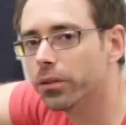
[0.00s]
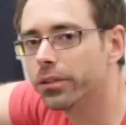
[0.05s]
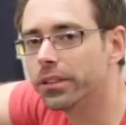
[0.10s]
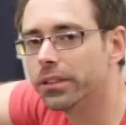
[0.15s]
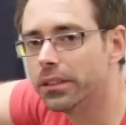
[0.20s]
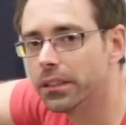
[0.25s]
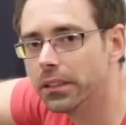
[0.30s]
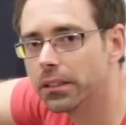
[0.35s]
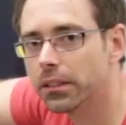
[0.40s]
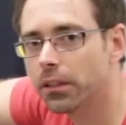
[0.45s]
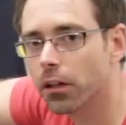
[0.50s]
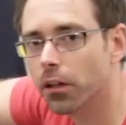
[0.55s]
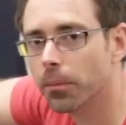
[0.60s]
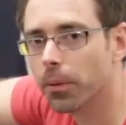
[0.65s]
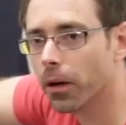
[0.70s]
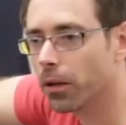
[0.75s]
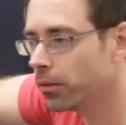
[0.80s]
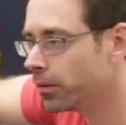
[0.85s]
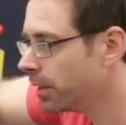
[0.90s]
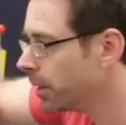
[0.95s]
into detail
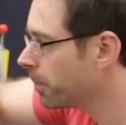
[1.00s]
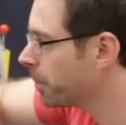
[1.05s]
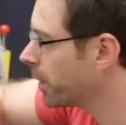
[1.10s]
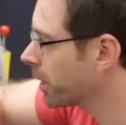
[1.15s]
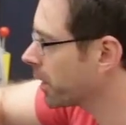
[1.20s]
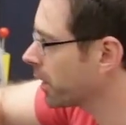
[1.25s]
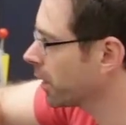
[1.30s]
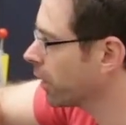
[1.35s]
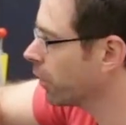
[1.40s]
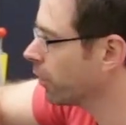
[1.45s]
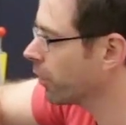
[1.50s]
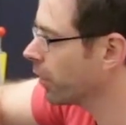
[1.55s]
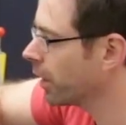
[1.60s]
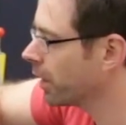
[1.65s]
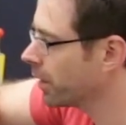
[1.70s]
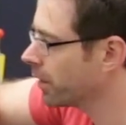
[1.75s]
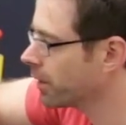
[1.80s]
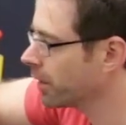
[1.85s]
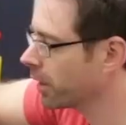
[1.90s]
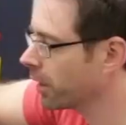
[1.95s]
about nitpicking over
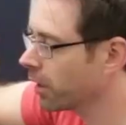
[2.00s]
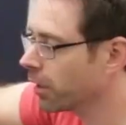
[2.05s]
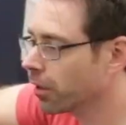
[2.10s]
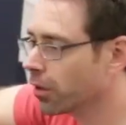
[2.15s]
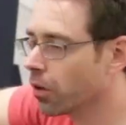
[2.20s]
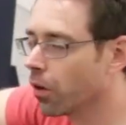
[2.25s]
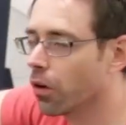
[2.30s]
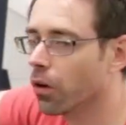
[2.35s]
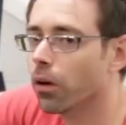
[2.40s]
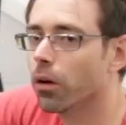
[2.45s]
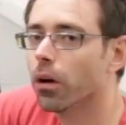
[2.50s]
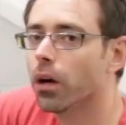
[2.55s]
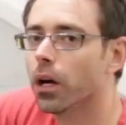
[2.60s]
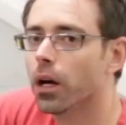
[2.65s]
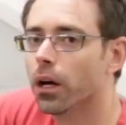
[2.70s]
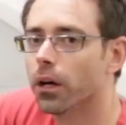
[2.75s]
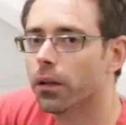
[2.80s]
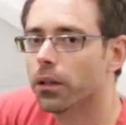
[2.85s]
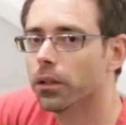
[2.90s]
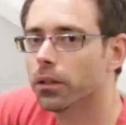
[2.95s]
anything on a
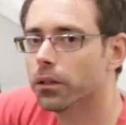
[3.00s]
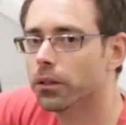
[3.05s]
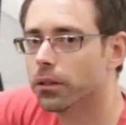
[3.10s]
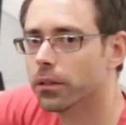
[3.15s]
car.